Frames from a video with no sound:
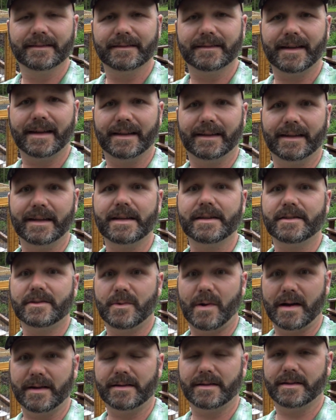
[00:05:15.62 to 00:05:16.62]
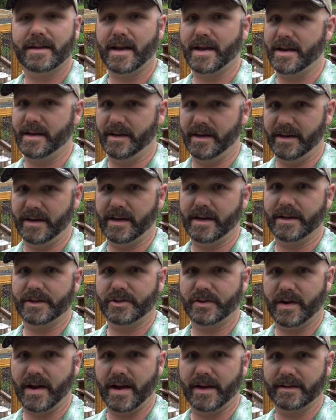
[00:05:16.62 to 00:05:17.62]
at least twice a day you need to get
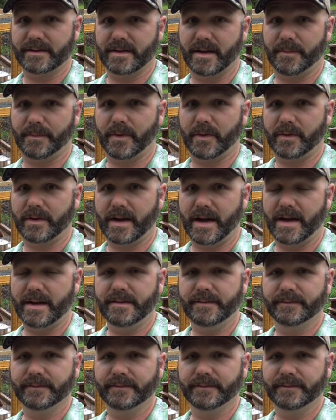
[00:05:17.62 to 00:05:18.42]
your eggs up, okay?